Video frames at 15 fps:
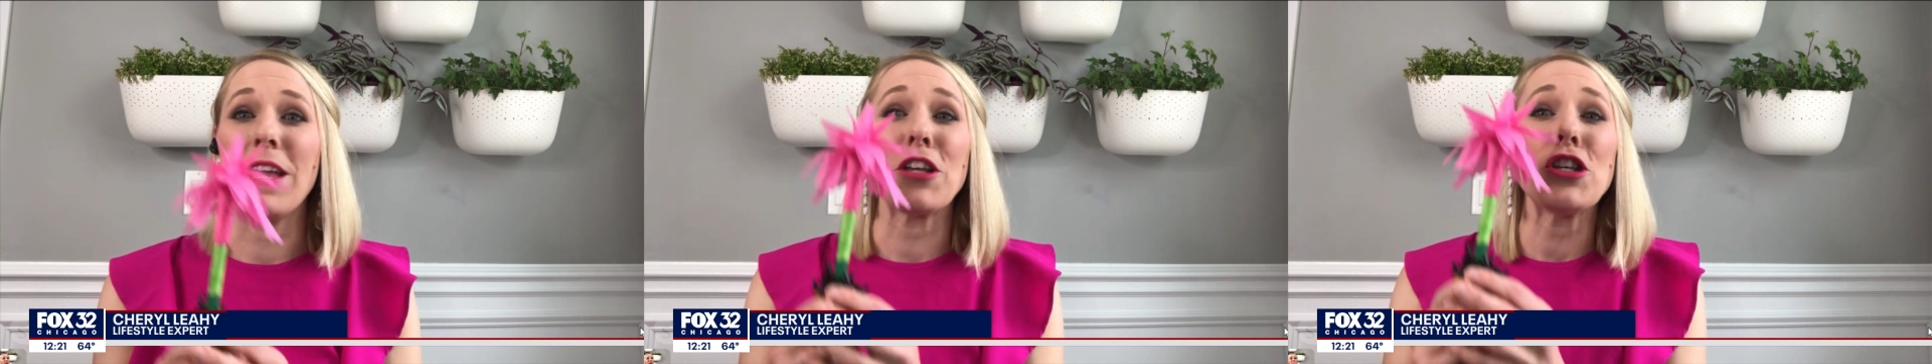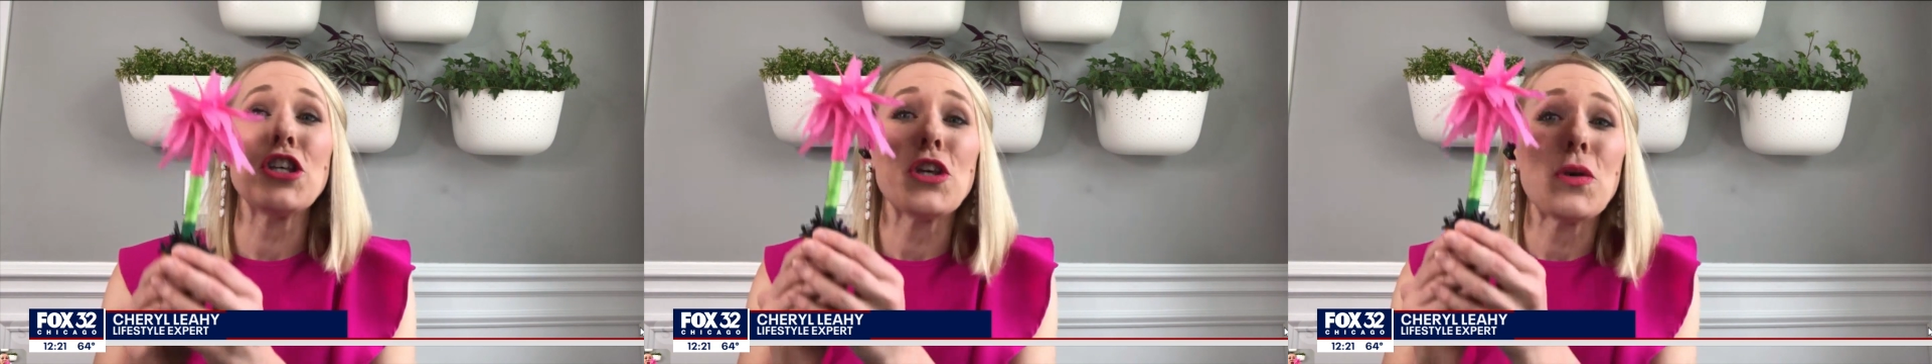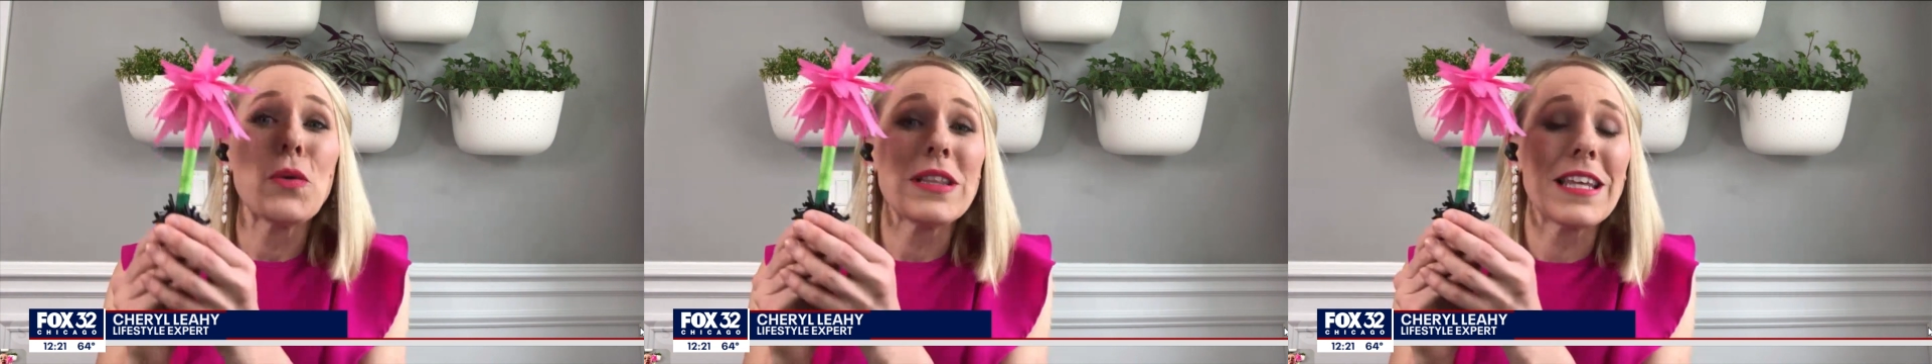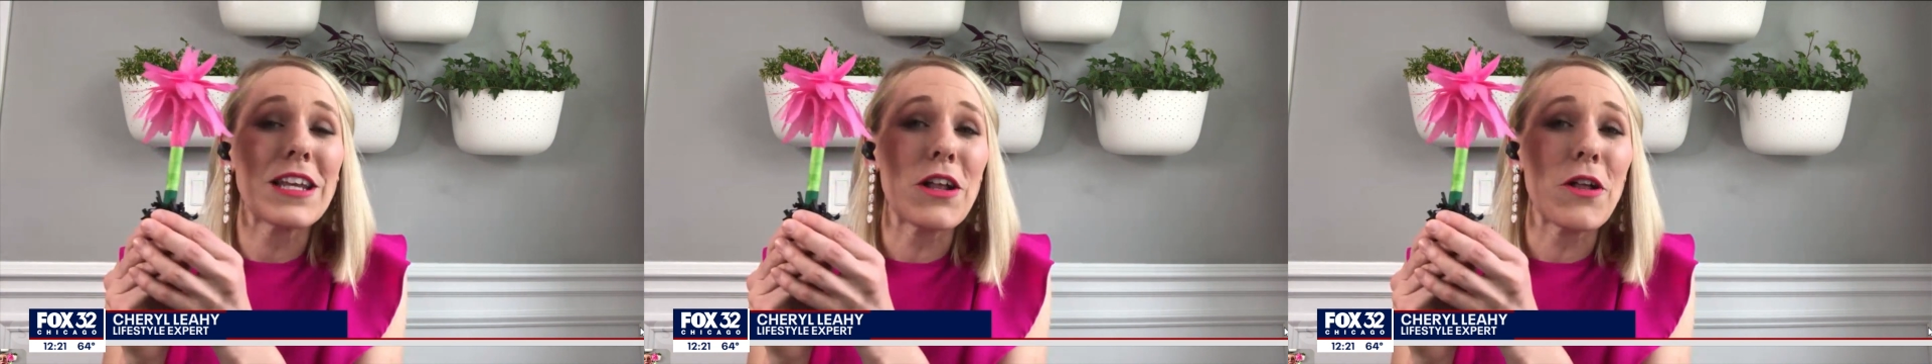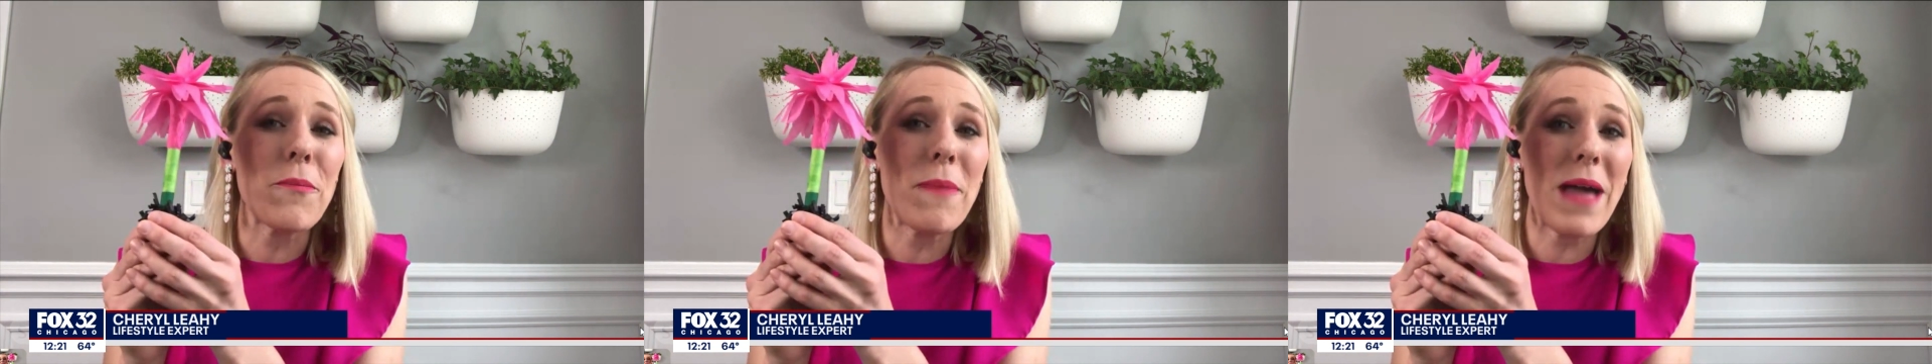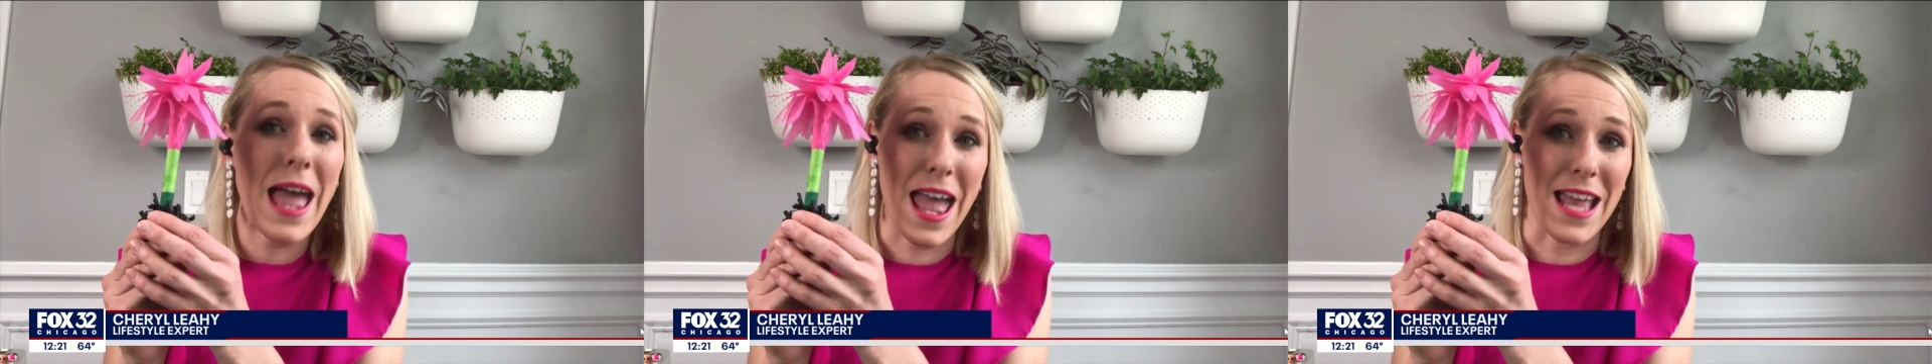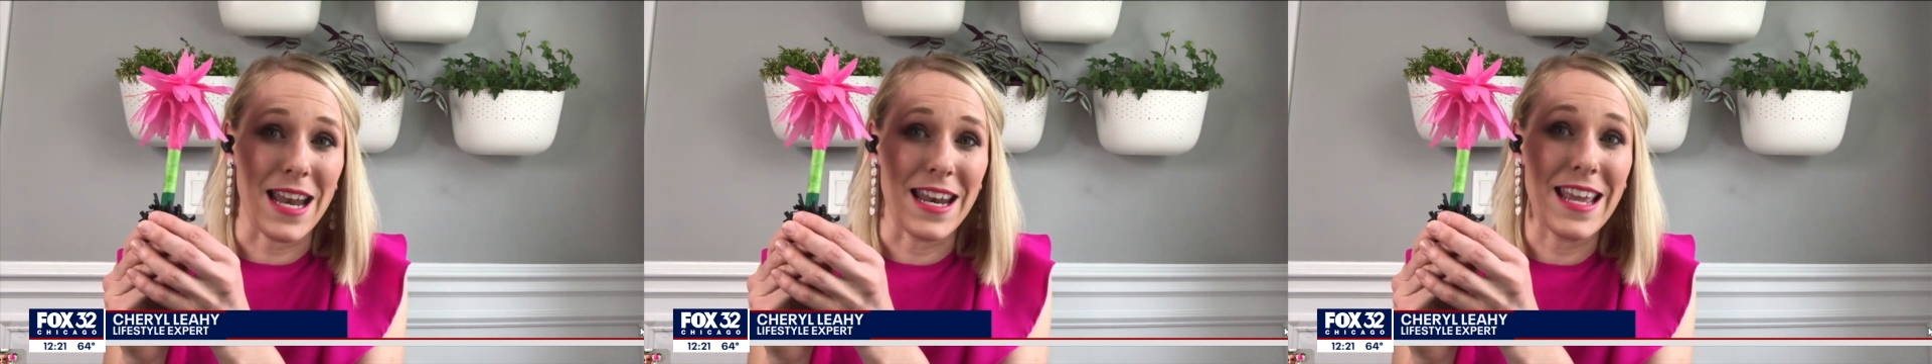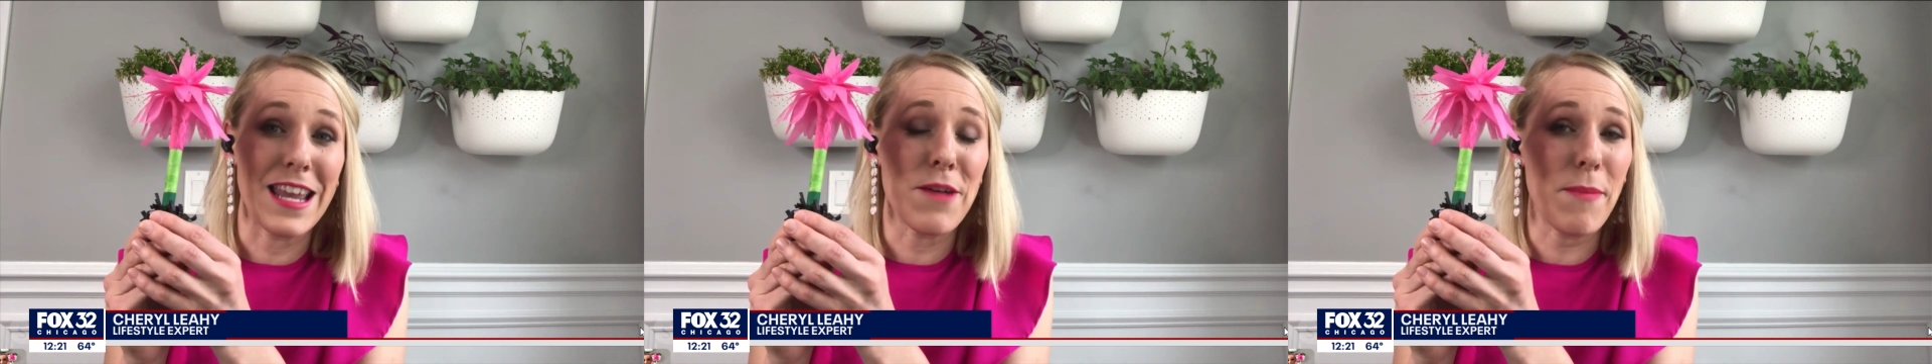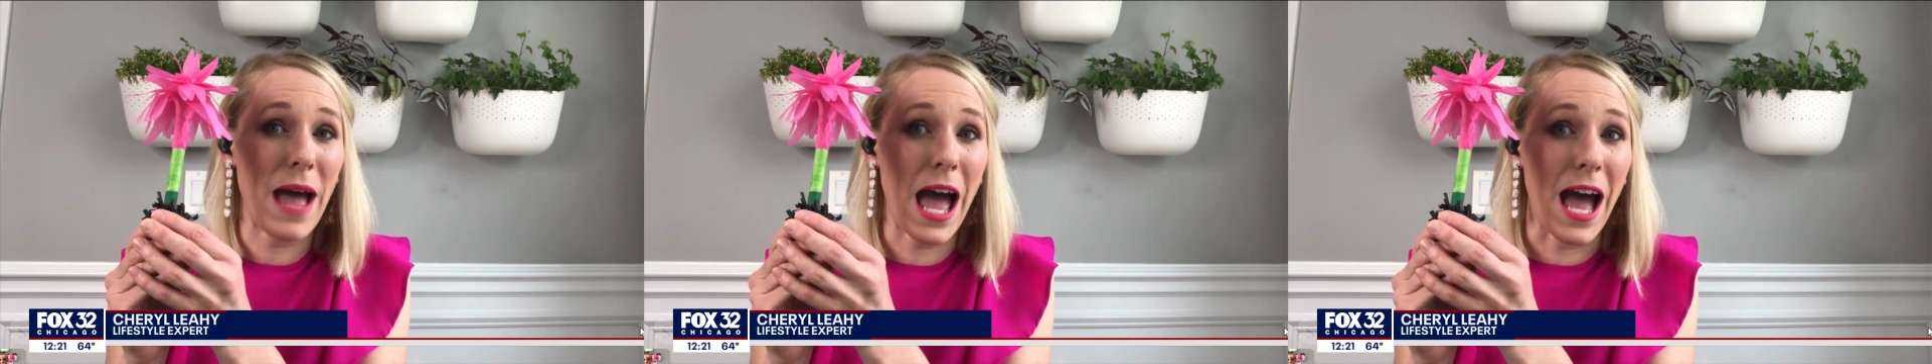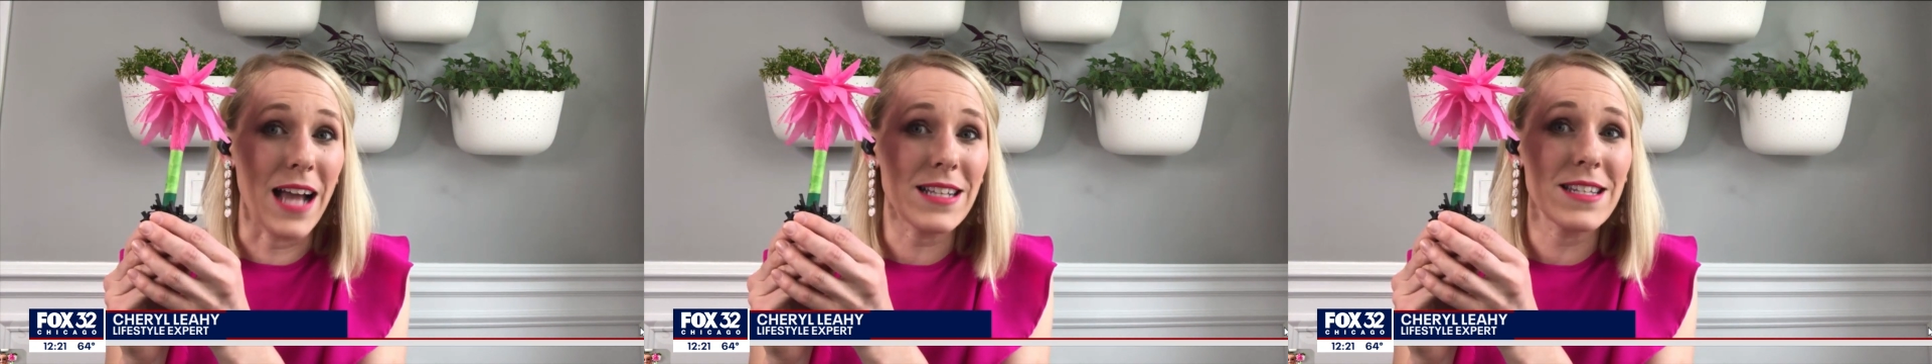cute little pen in a
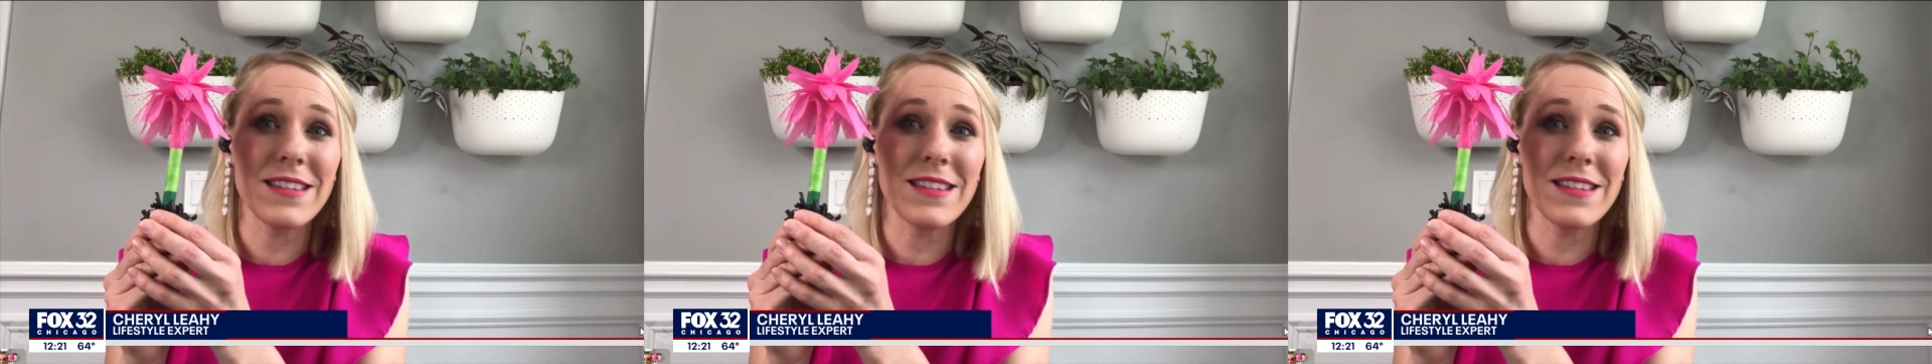pot,